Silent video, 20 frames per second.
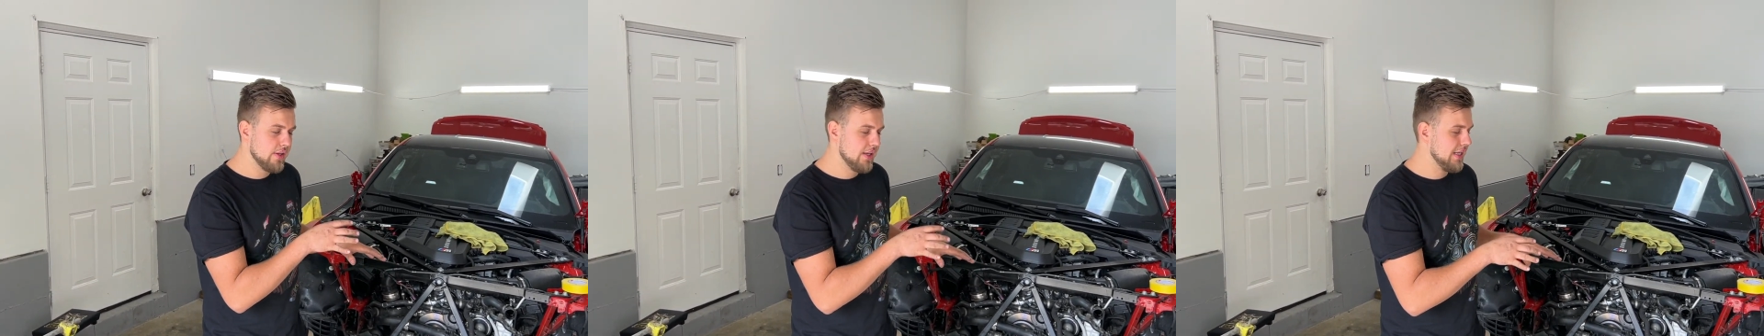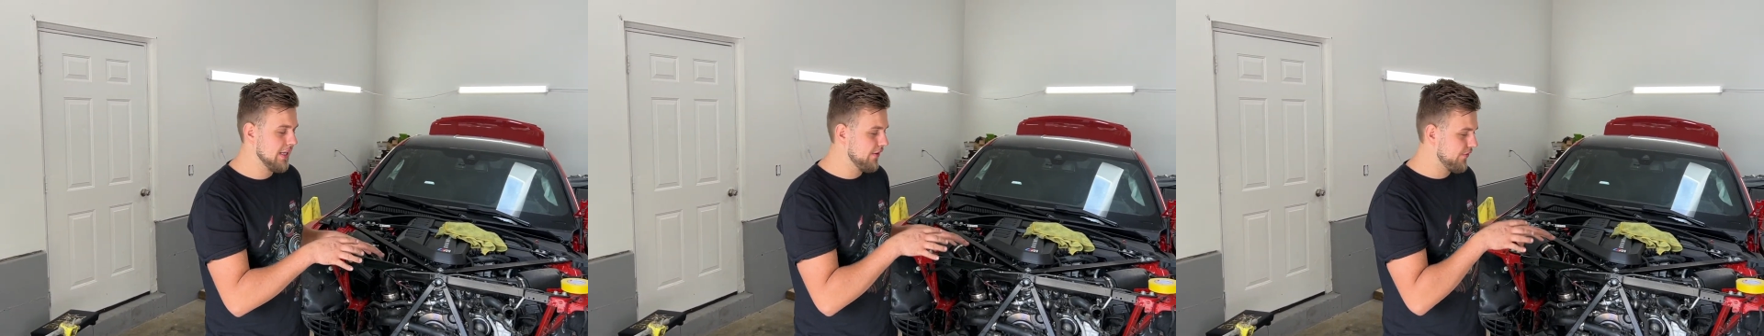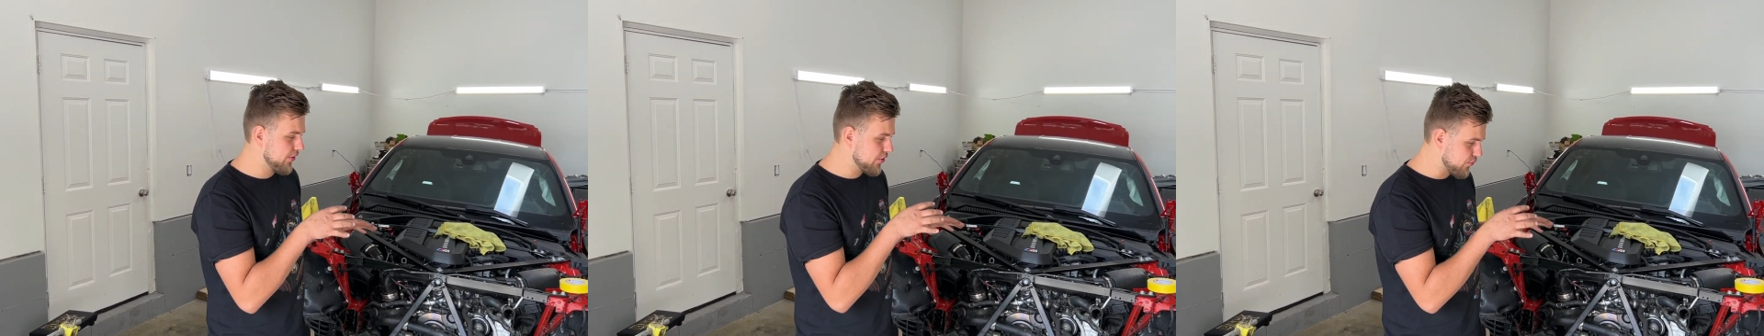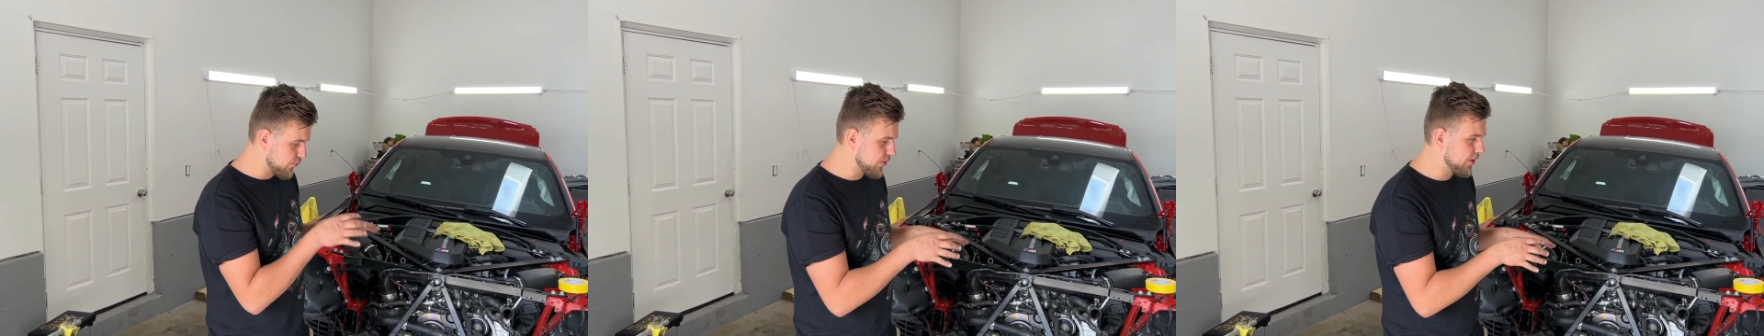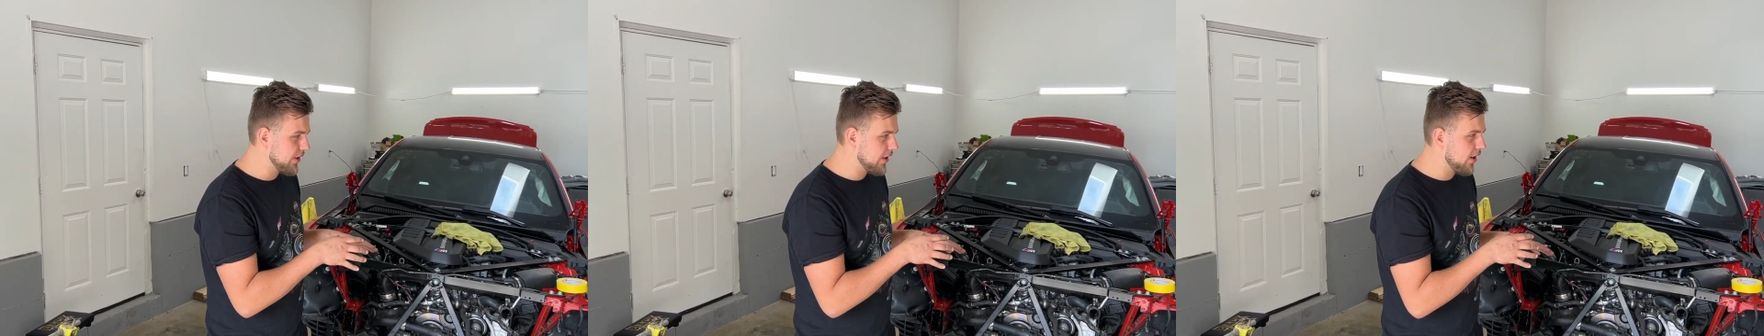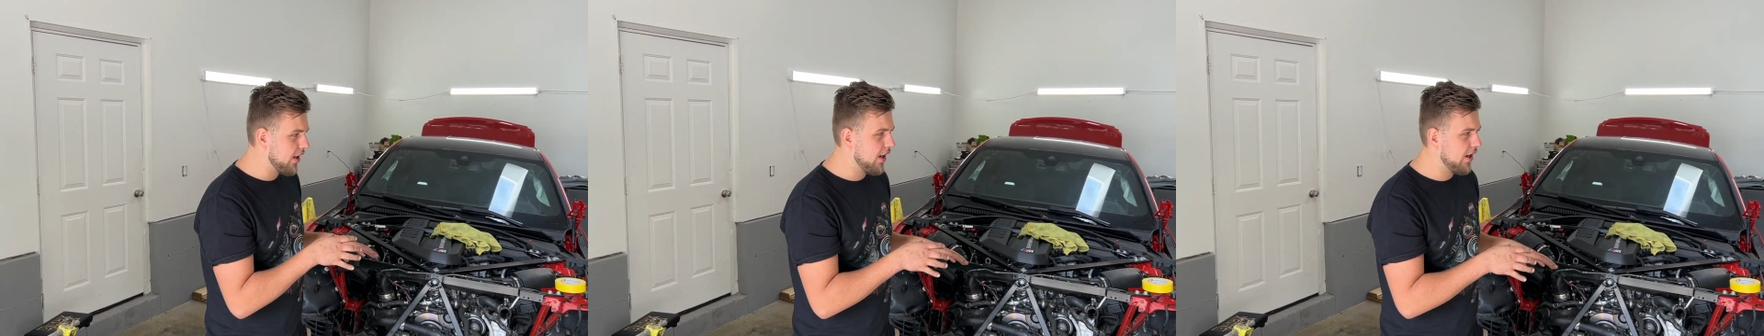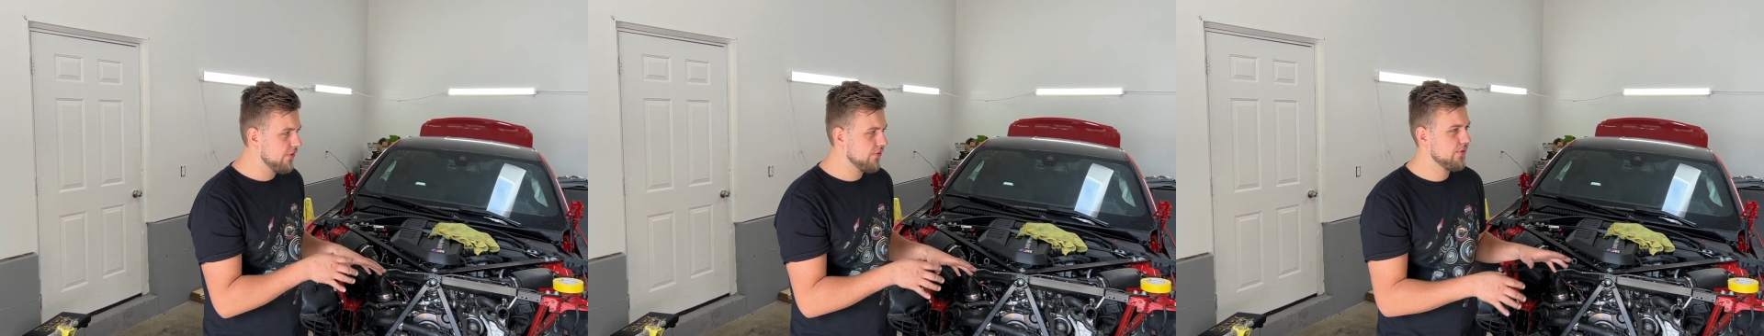and if it's really
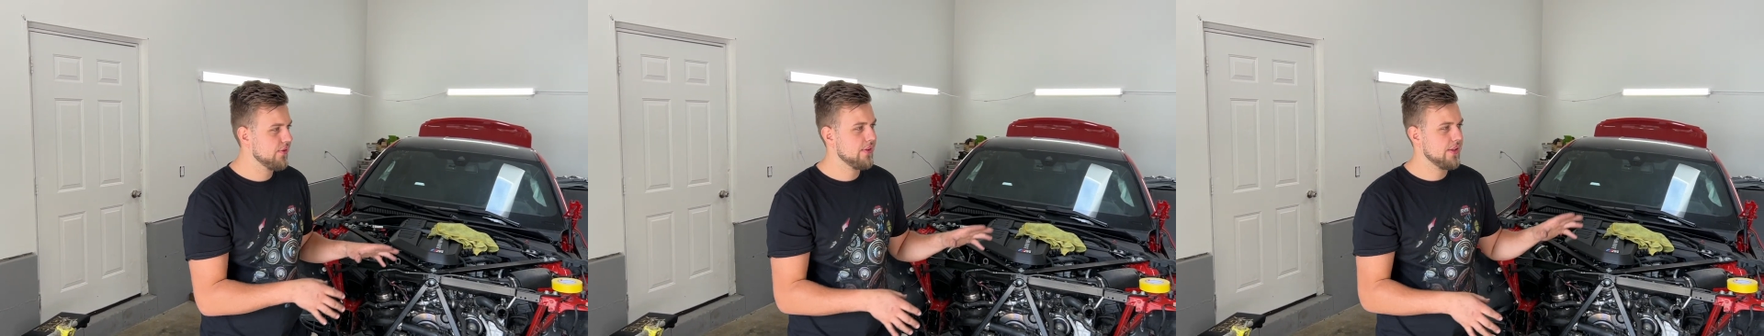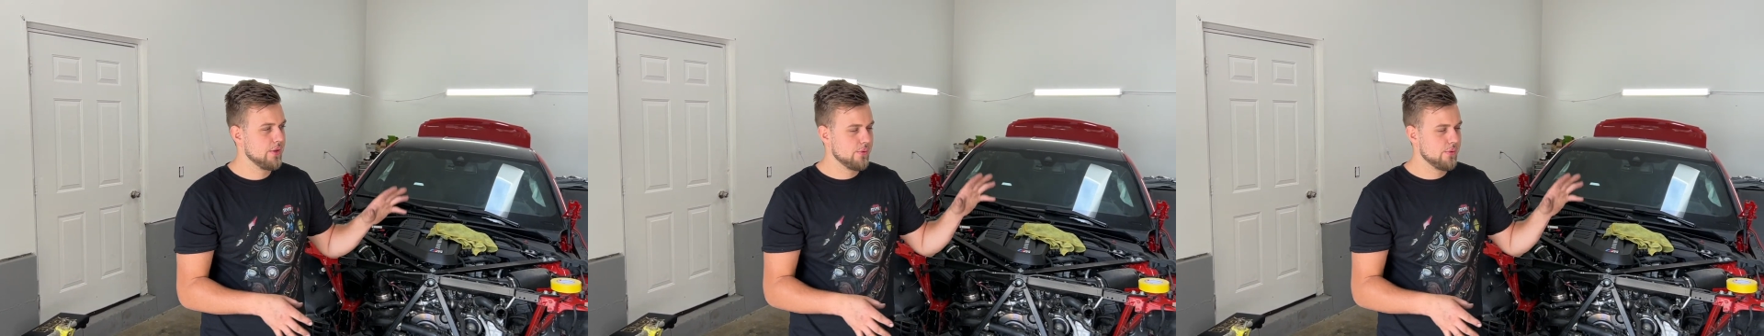off, then